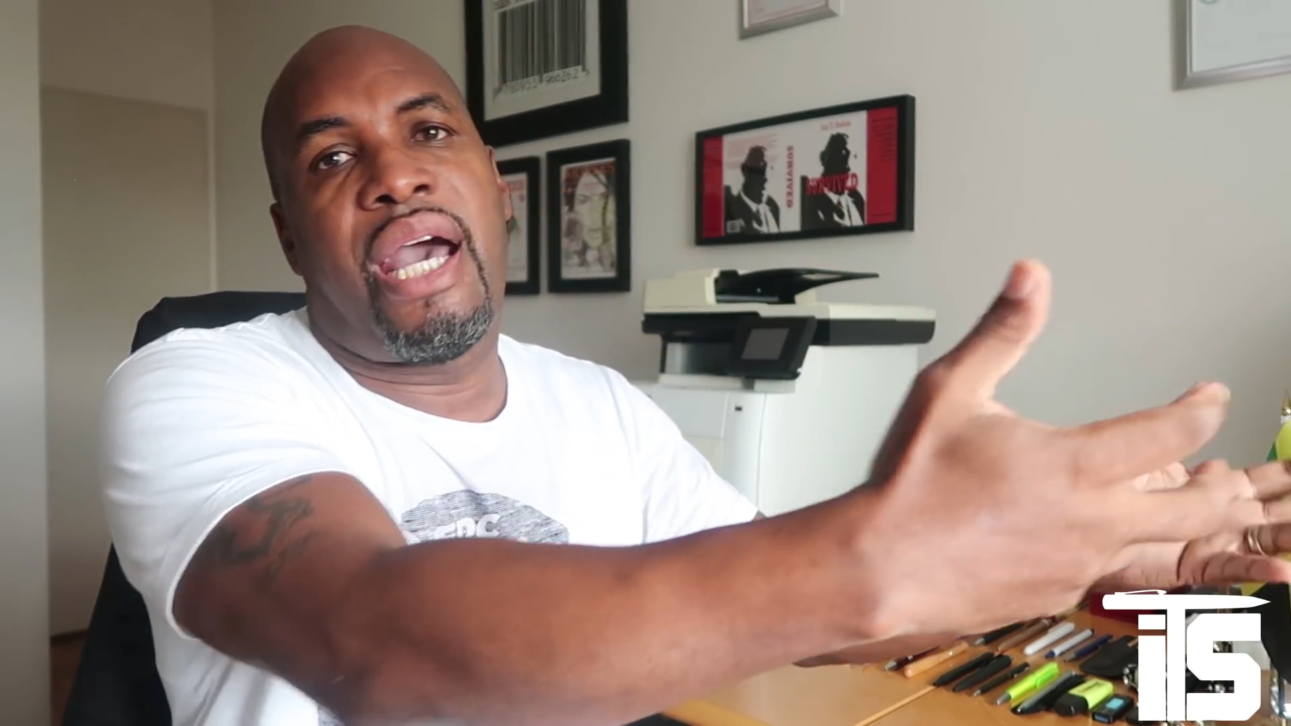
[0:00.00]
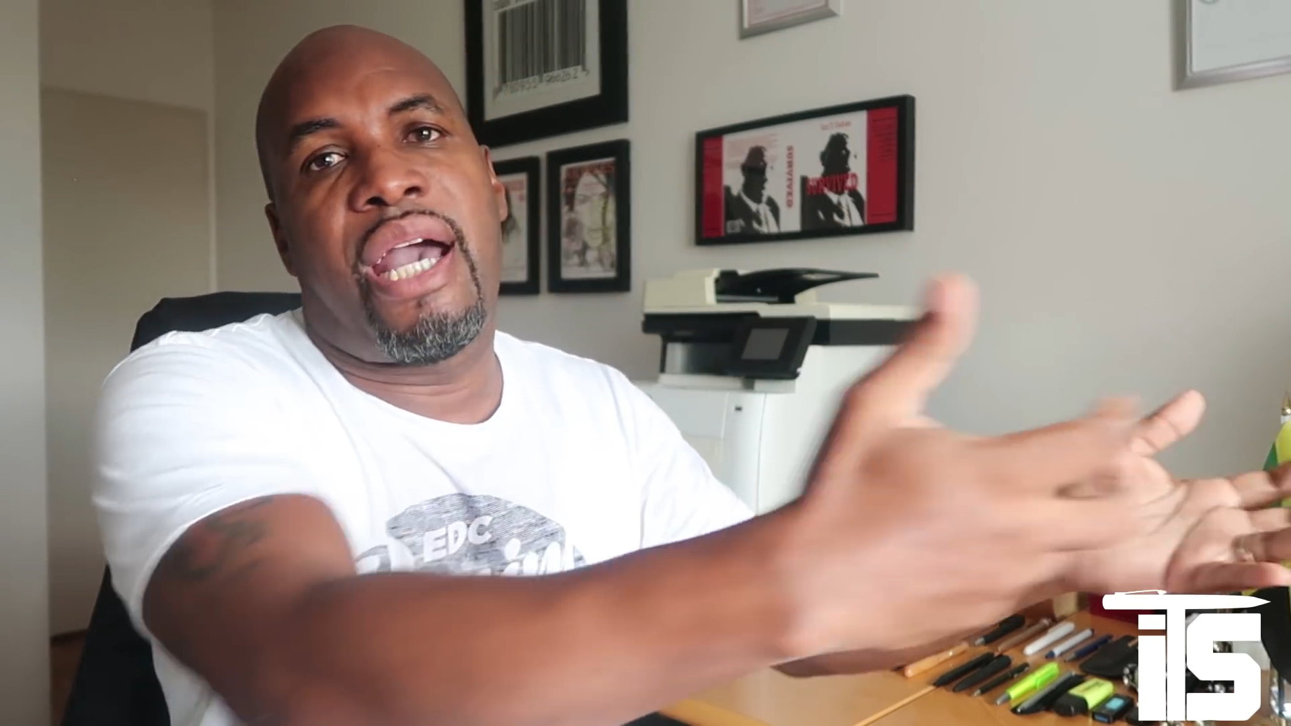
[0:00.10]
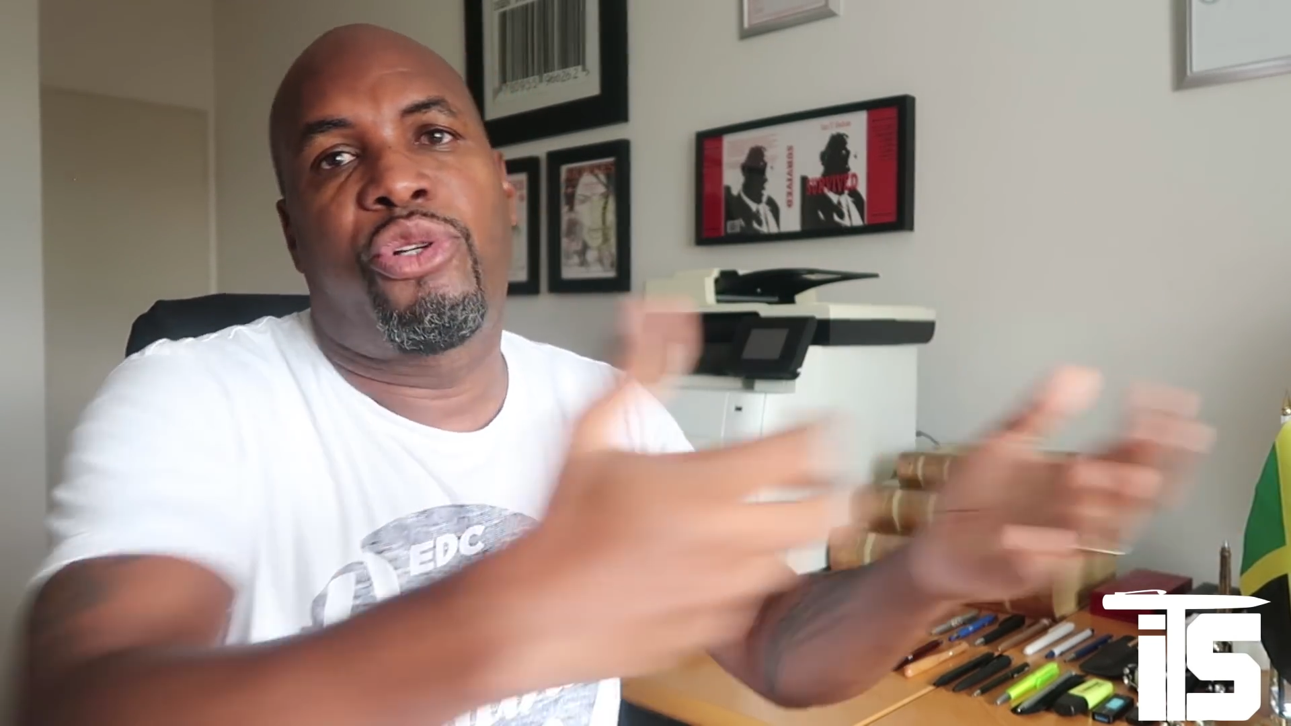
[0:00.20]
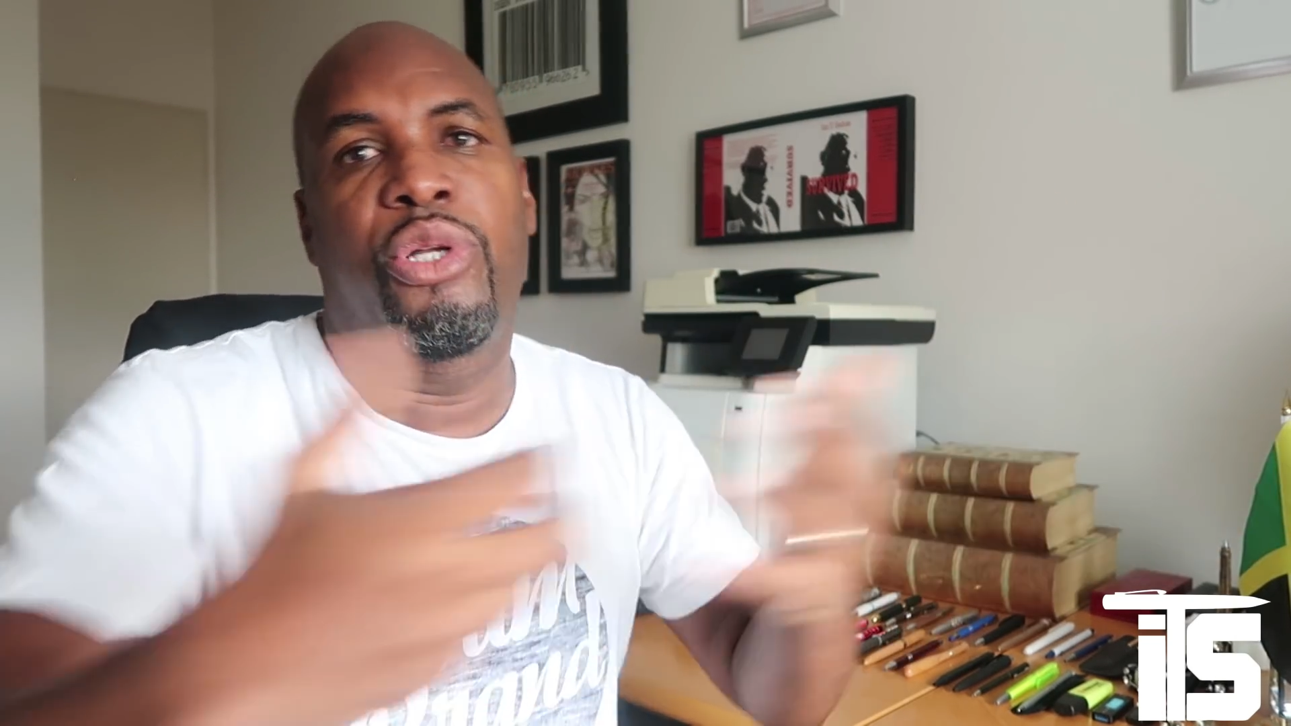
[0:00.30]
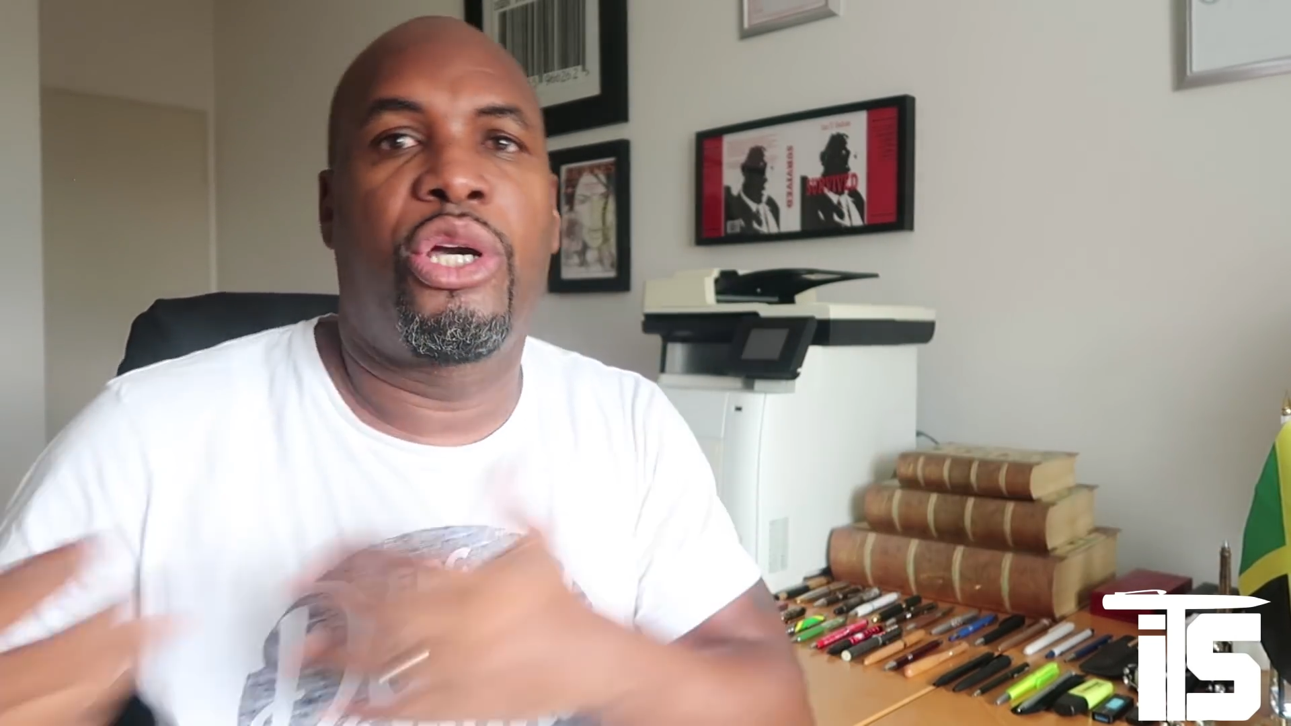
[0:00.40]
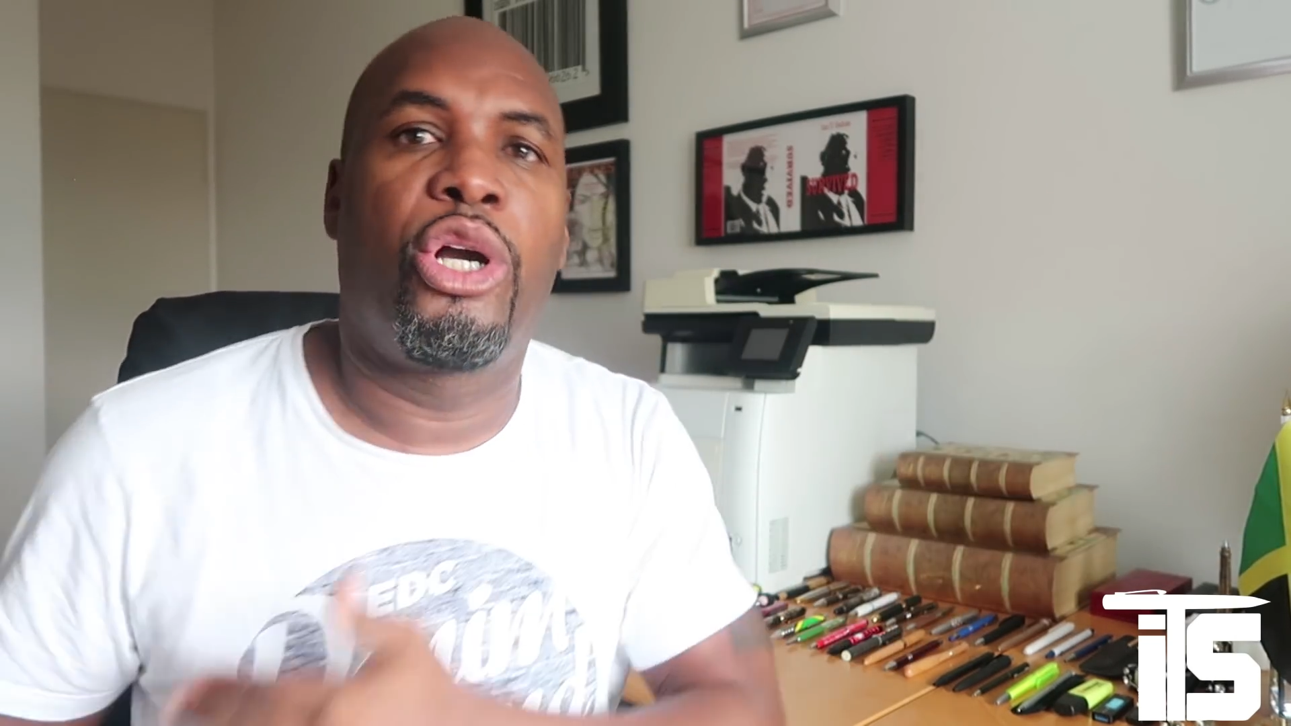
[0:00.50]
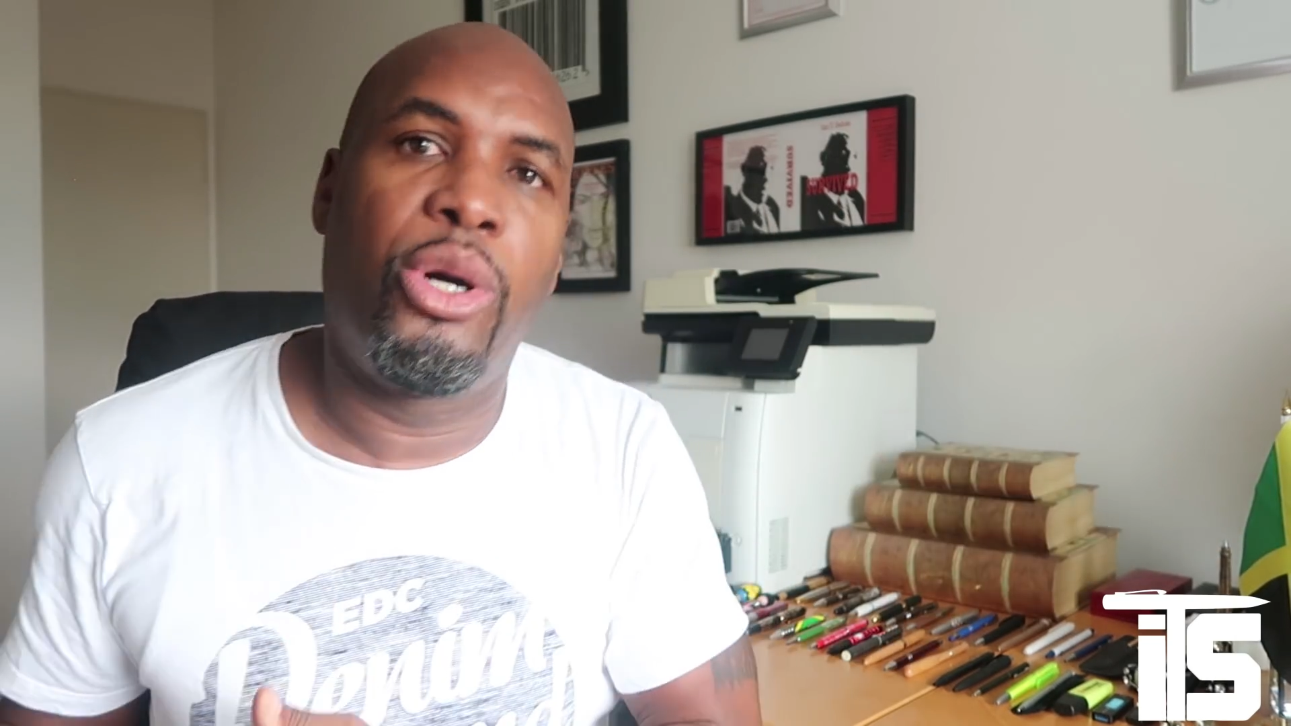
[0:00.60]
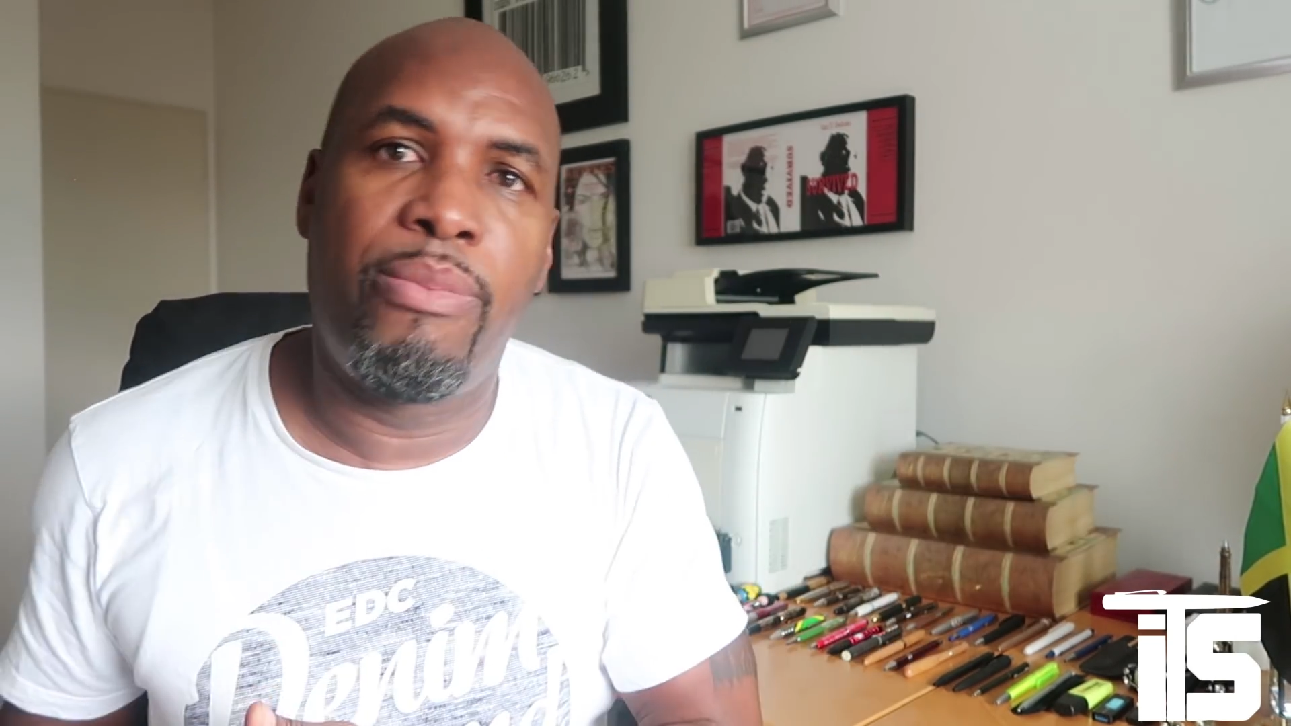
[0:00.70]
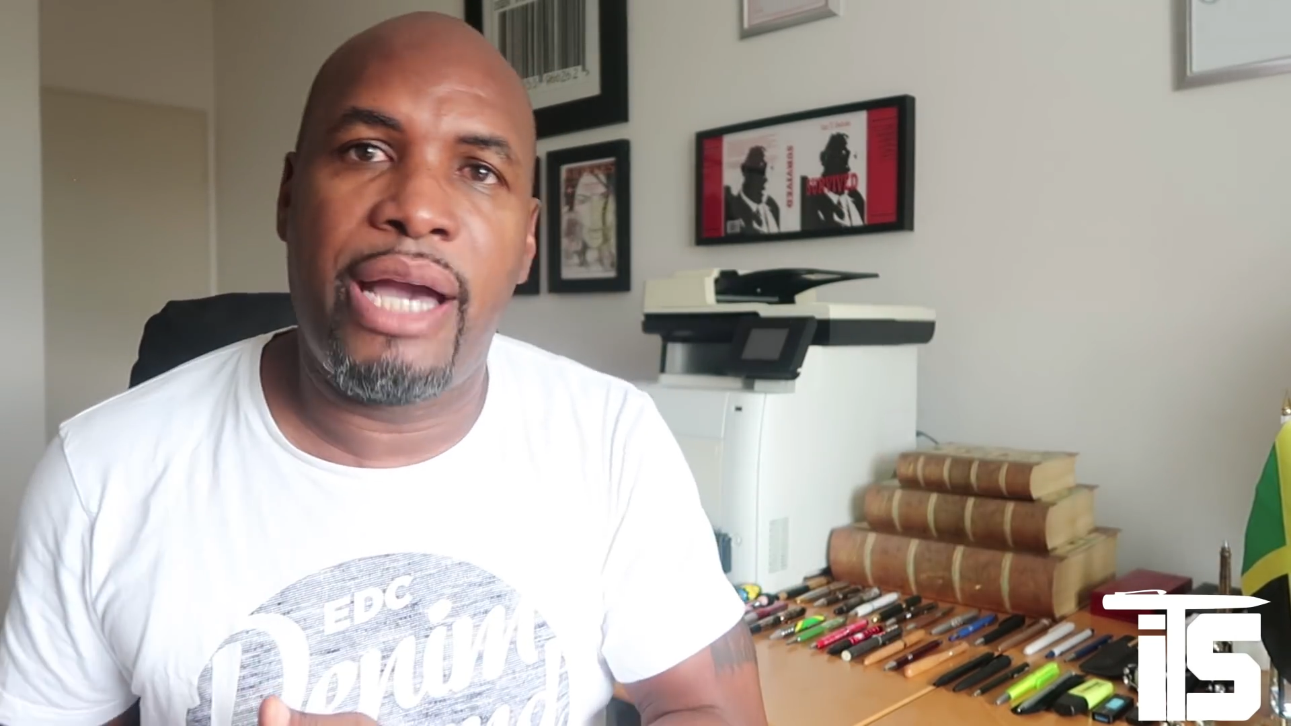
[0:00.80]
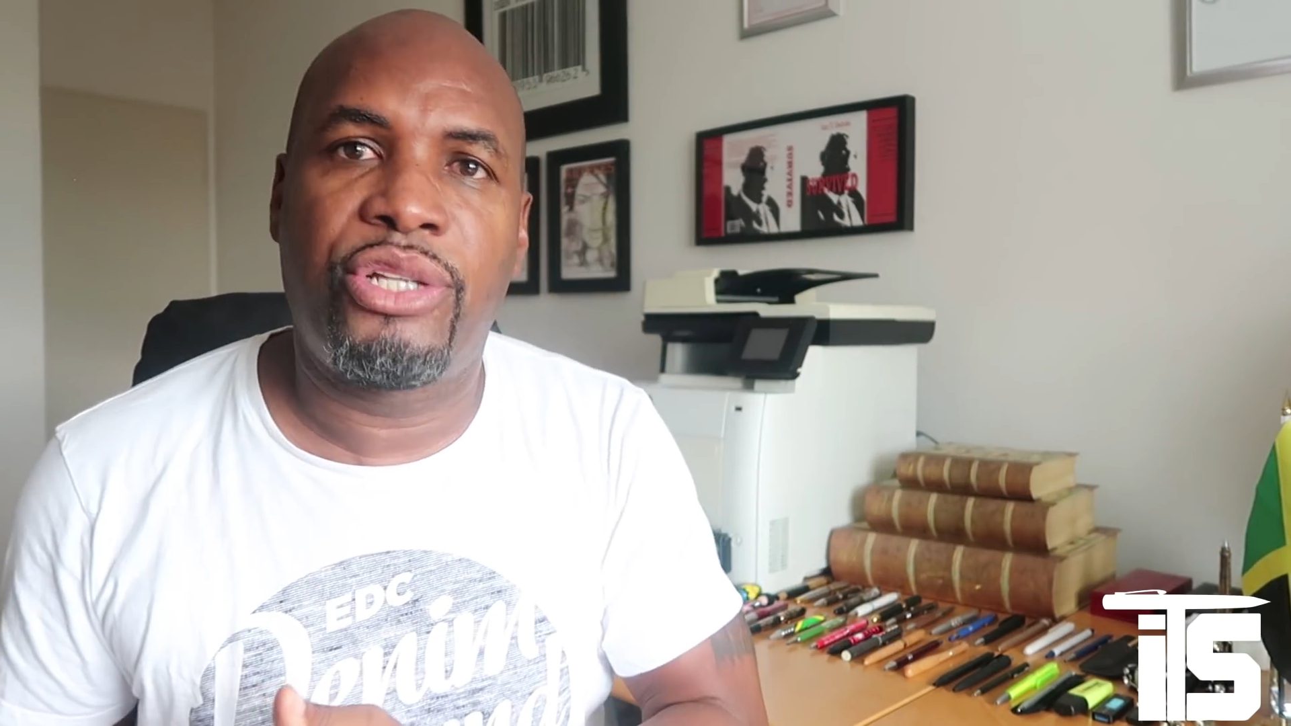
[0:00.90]
to actually
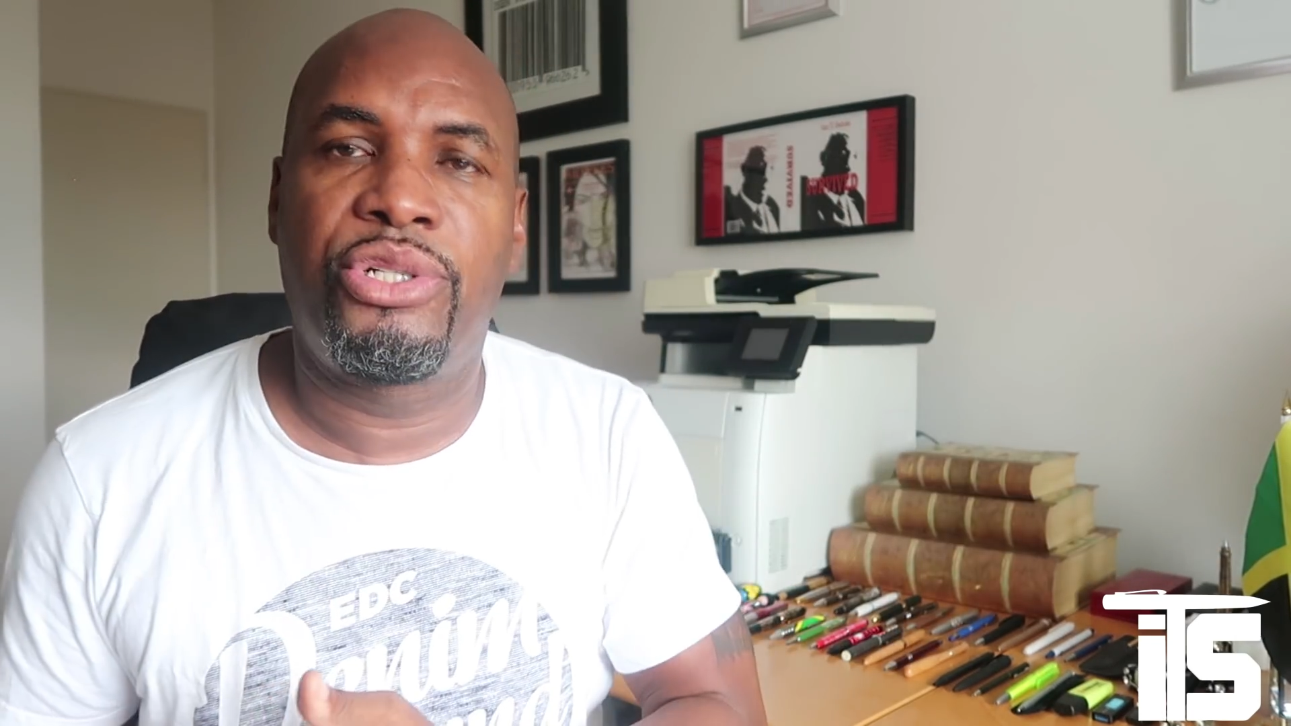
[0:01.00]
go back